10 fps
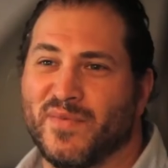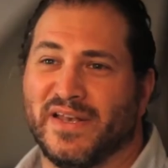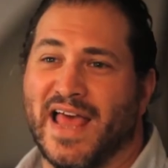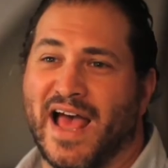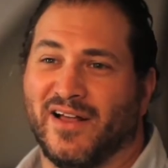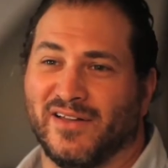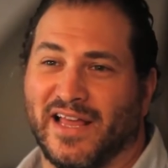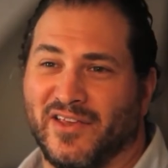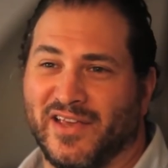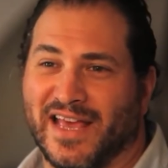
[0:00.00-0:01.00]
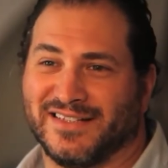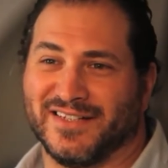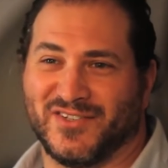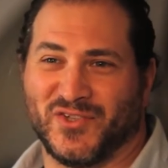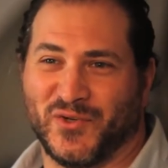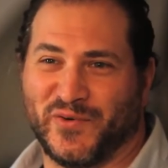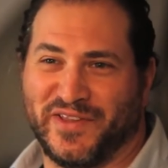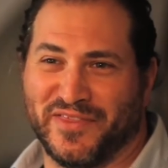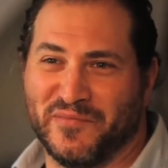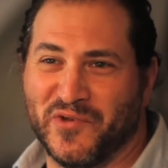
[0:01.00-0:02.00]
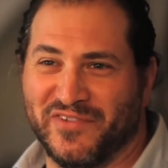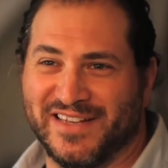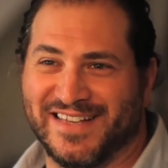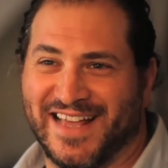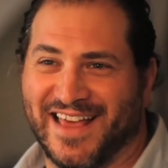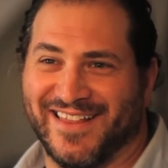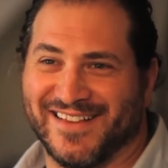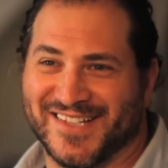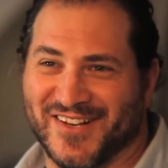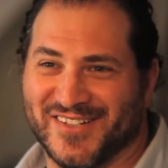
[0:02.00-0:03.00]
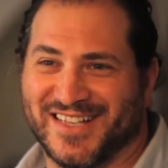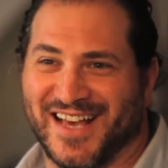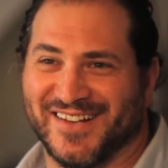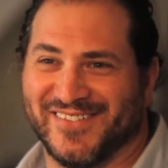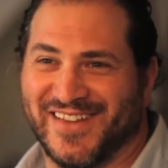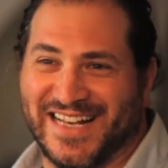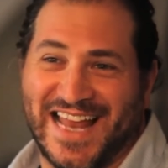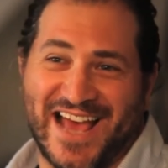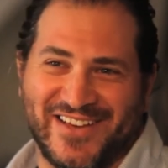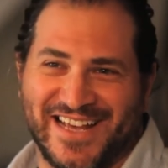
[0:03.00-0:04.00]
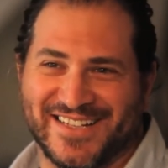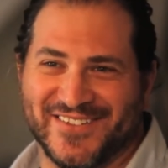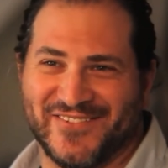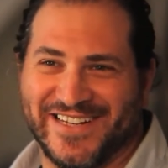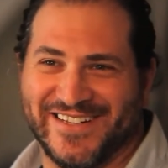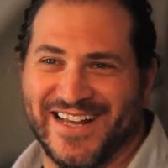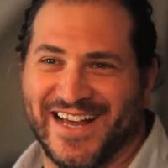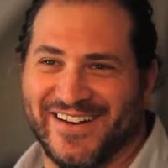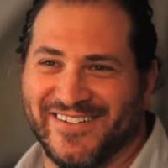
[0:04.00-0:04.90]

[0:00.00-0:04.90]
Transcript: But now, like, you get to tour with the movie together, so it's kind of like now you get to reunite,